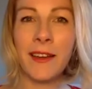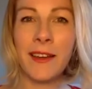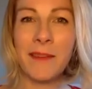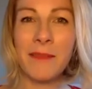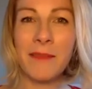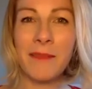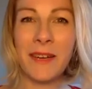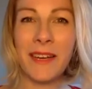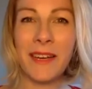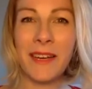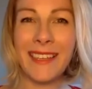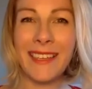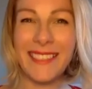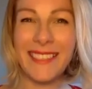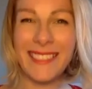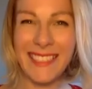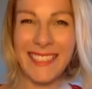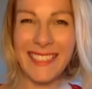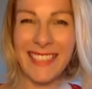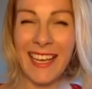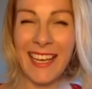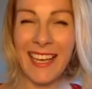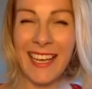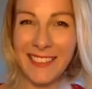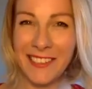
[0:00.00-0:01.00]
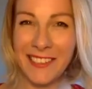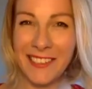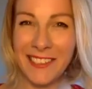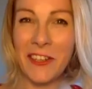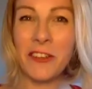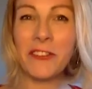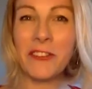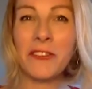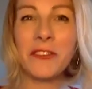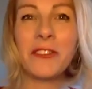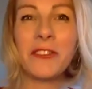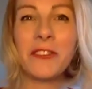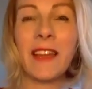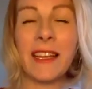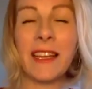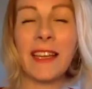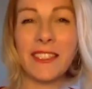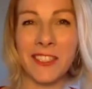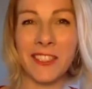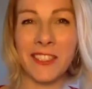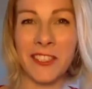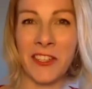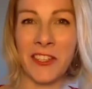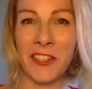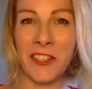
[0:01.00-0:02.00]
But she has to go through that
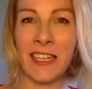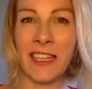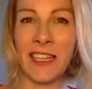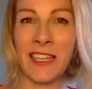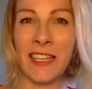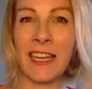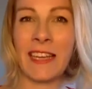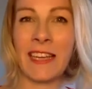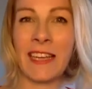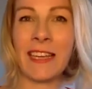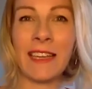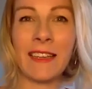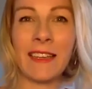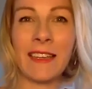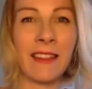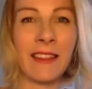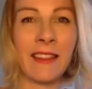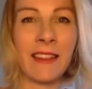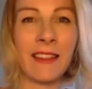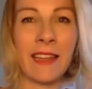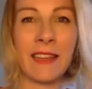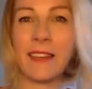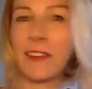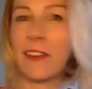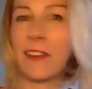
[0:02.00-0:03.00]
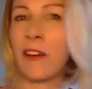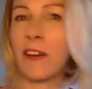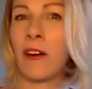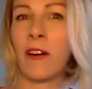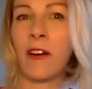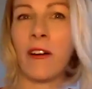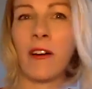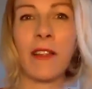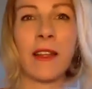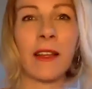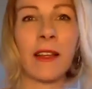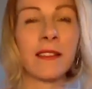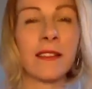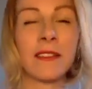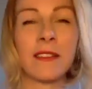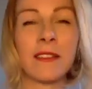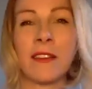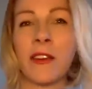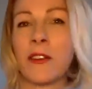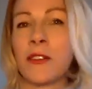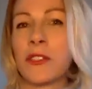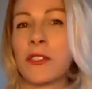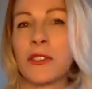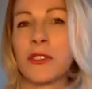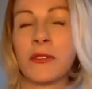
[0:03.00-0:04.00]
journey and get to the end and go, oh, that's
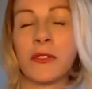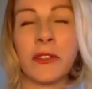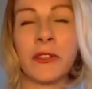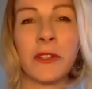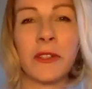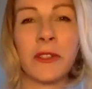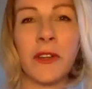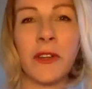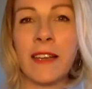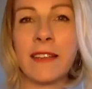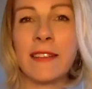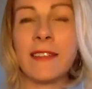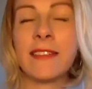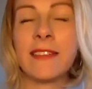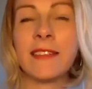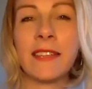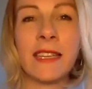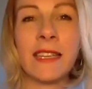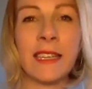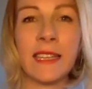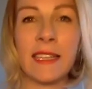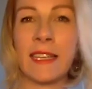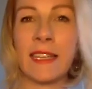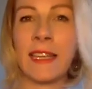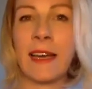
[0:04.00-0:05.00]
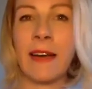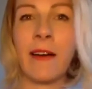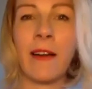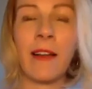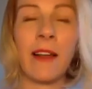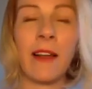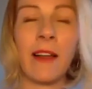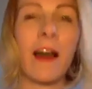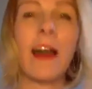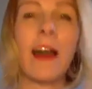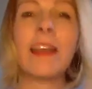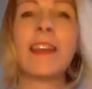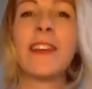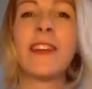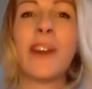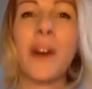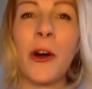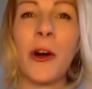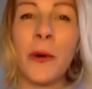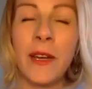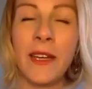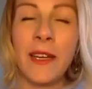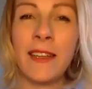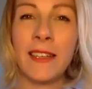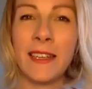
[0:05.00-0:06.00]
so true. I see it now. I
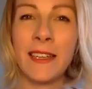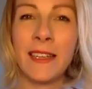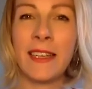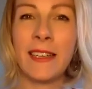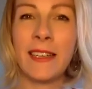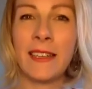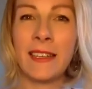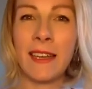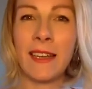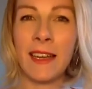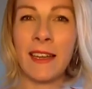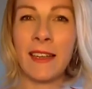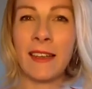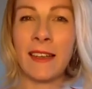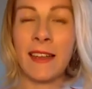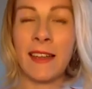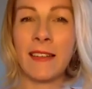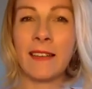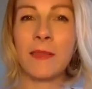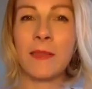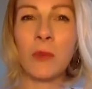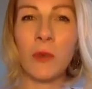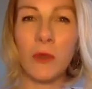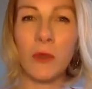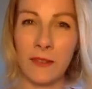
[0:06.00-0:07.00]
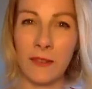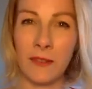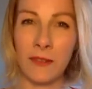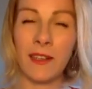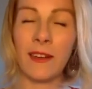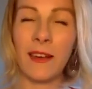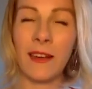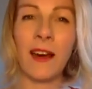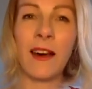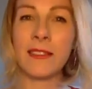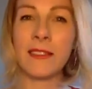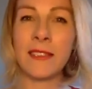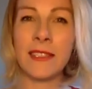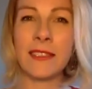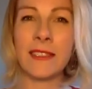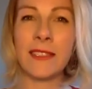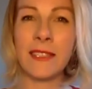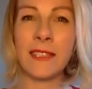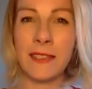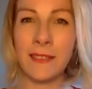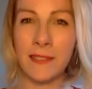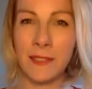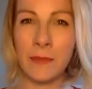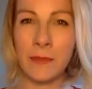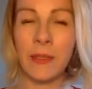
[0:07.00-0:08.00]
know it. And that's what
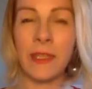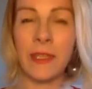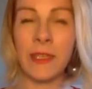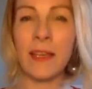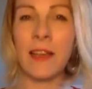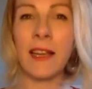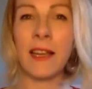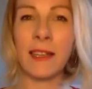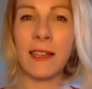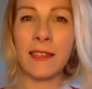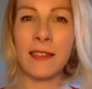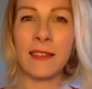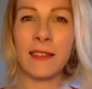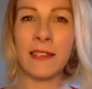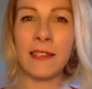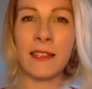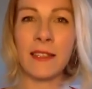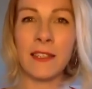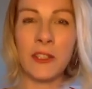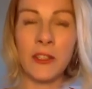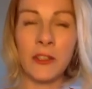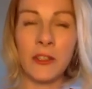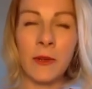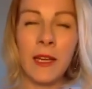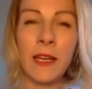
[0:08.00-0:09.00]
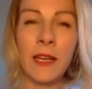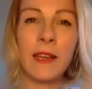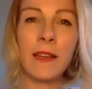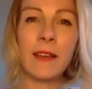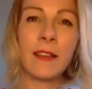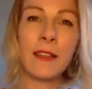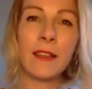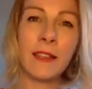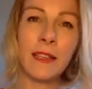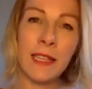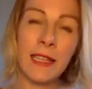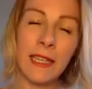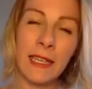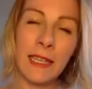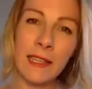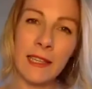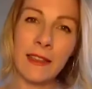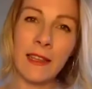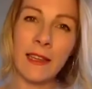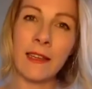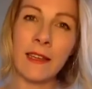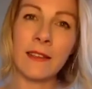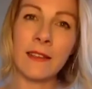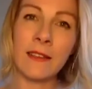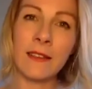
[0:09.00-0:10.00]
RTT is a bit like, isn't it? You need
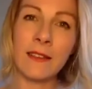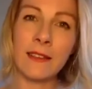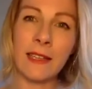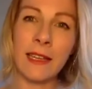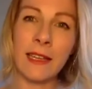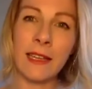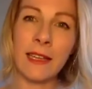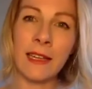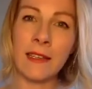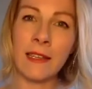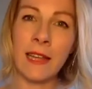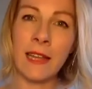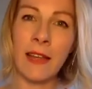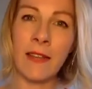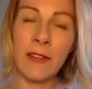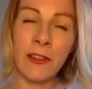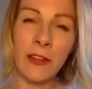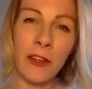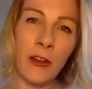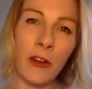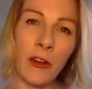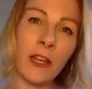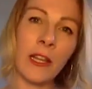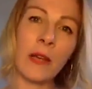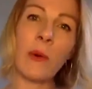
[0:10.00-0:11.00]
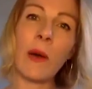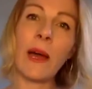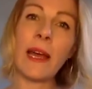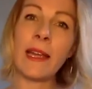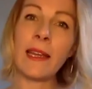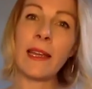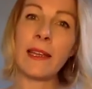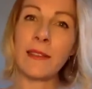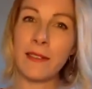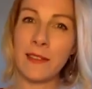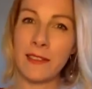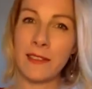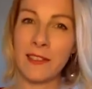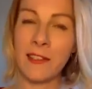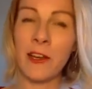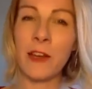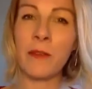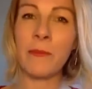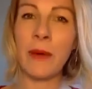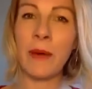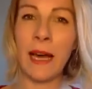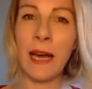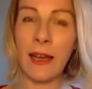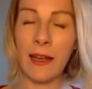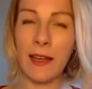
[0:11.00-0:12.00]
that understanding. And the only way is to go
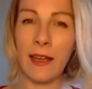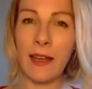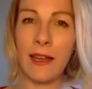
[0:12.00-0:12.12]
back